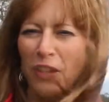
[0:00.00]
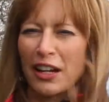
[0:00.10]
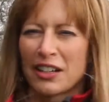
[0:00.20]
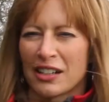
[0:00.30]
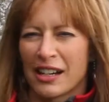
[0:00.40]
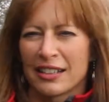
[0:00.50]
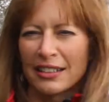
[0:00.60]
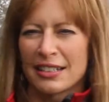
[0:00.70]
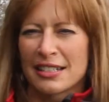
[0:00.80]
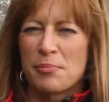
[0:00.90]
Fire
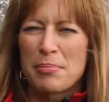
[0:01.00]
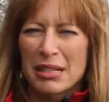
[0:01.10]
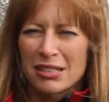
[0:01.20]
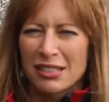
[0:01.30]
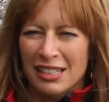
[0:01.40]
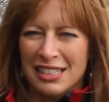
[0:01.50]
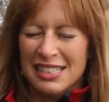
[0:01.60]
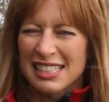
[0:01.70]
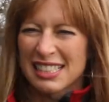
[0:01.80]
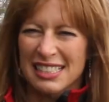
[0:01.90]
Island and build on the
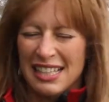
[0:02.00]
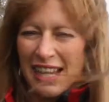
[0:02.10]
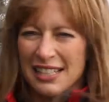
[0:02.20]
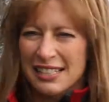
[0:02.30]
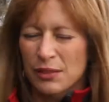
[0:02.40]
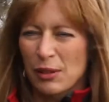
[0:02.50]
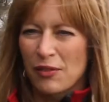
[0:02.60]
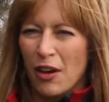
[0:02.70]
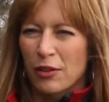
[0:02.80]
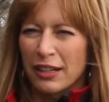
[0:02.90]
success that we've
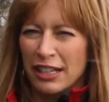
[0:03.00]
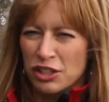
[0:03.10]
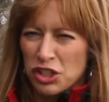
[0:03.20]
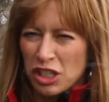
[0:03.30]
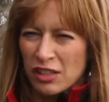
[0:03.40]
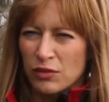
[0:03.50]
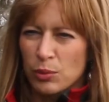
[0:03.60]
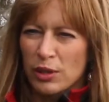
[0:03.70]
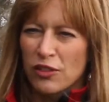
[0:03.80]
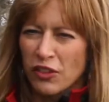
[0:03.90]
already achieved
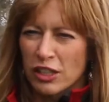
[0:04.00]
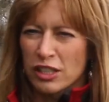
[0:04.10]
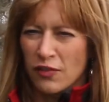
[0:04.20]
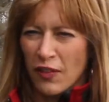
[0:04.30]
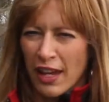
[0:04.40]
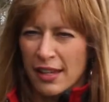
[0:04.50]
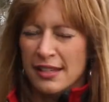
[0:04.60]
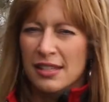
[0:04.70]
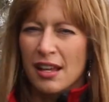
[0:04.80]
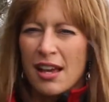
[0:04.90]
with the first phase.
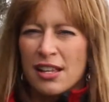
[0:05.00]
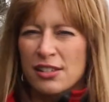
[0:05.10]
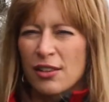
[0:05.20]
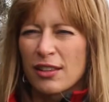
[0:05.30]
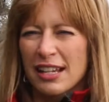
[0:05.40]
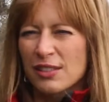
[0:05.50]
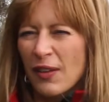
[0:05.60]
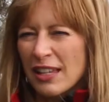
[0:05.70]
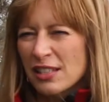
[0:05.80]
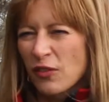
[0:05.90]
So the next
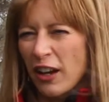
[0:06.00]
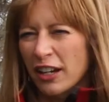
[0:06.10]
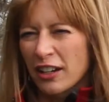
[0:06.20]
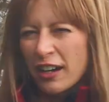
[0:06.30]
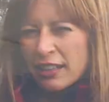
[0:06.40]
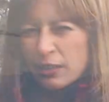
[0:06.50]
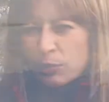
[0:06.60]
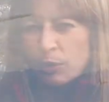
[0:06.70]
phase of Fire Island